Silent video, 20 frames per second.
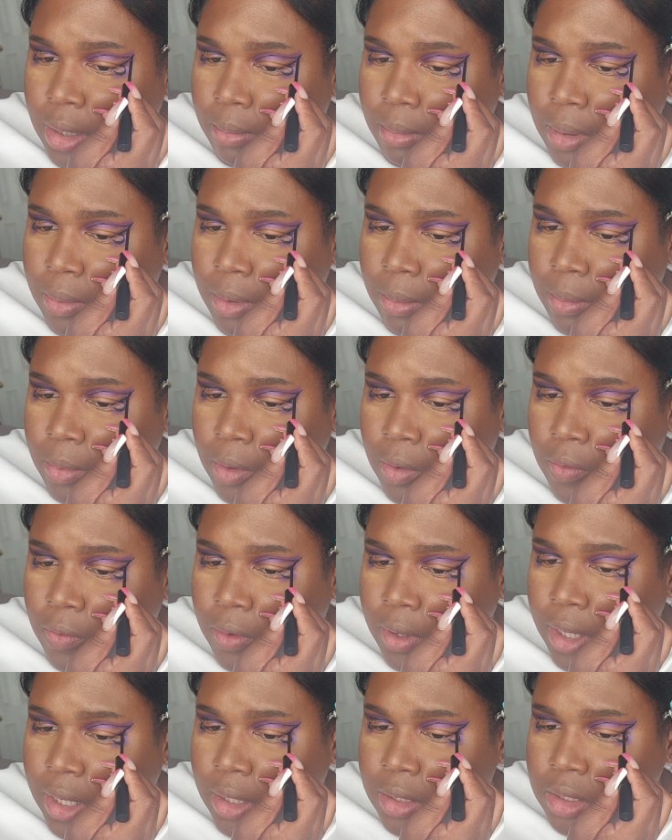We moved
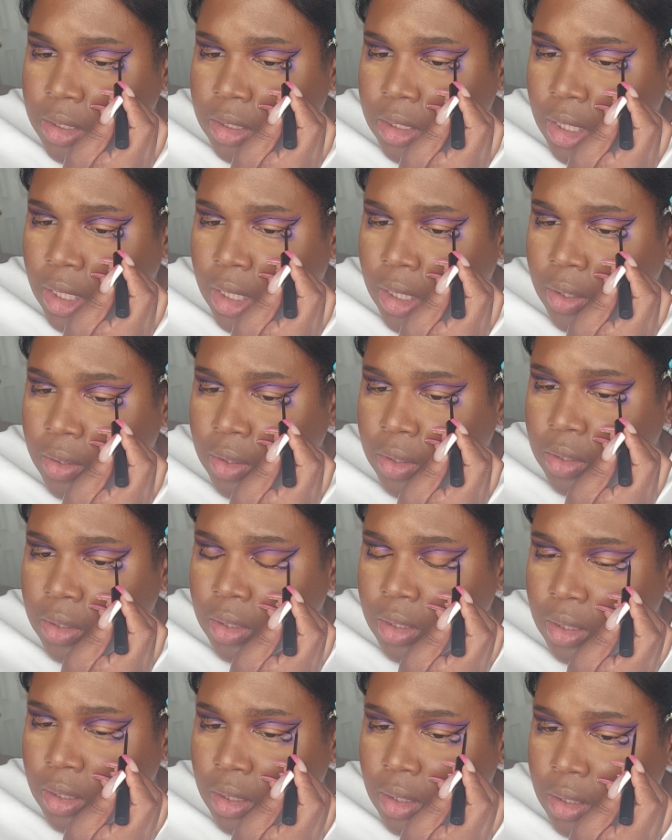down south
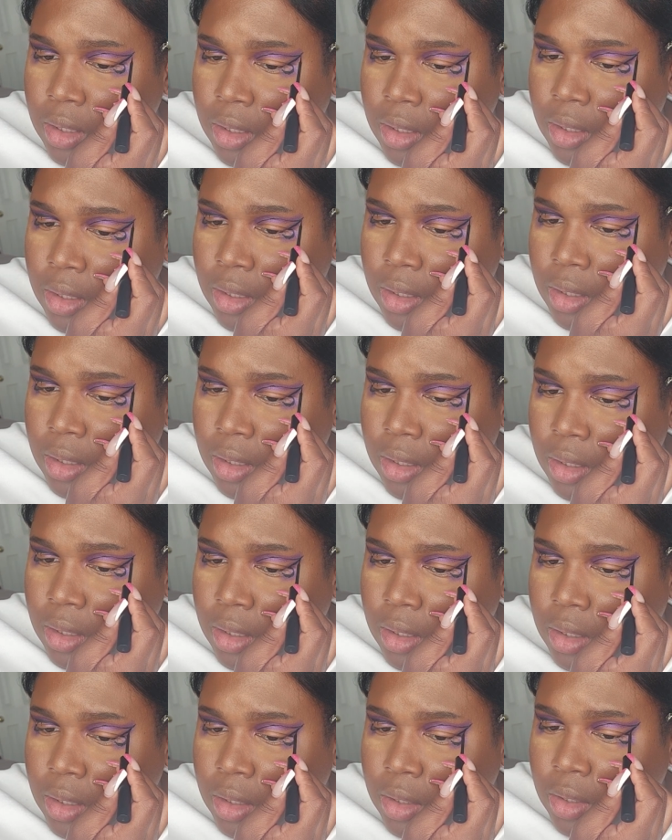
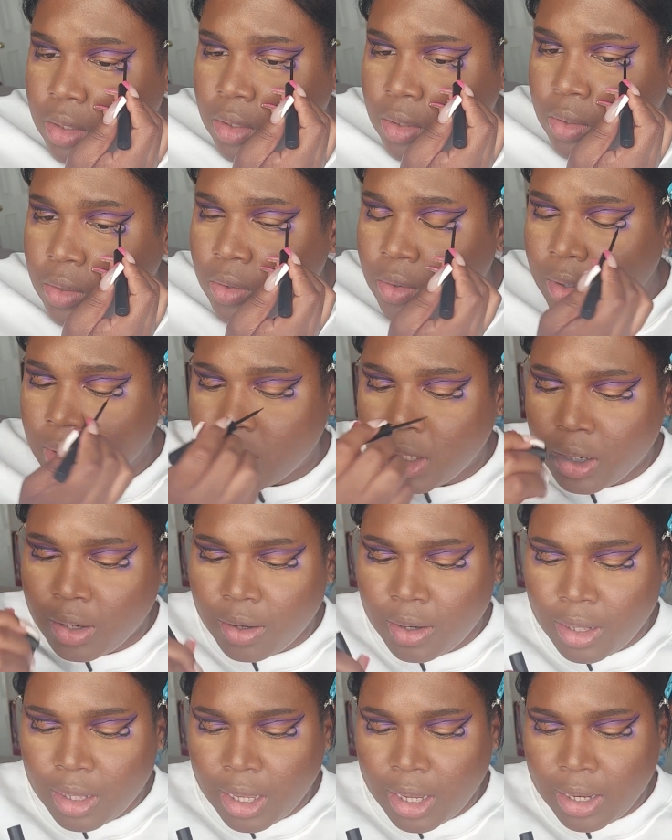to North
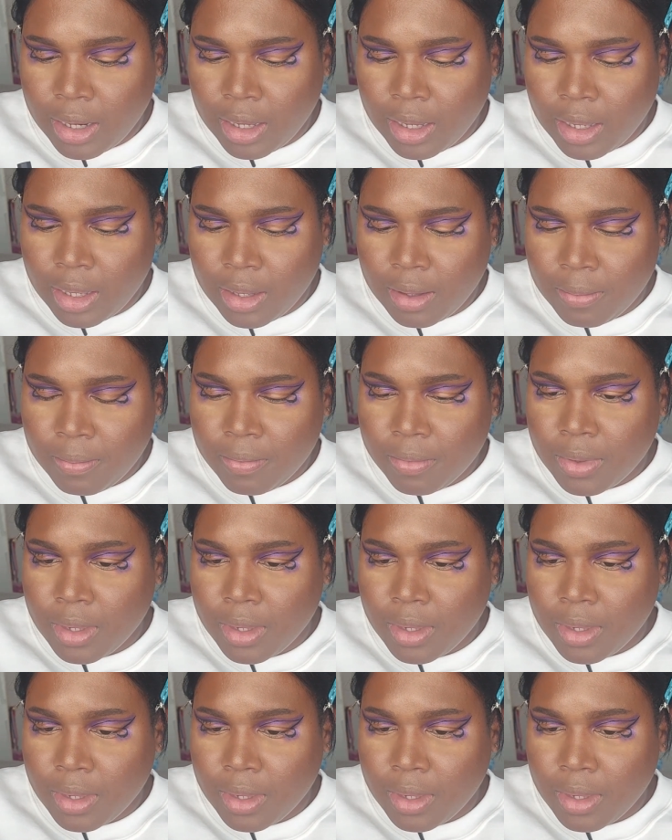Carolina.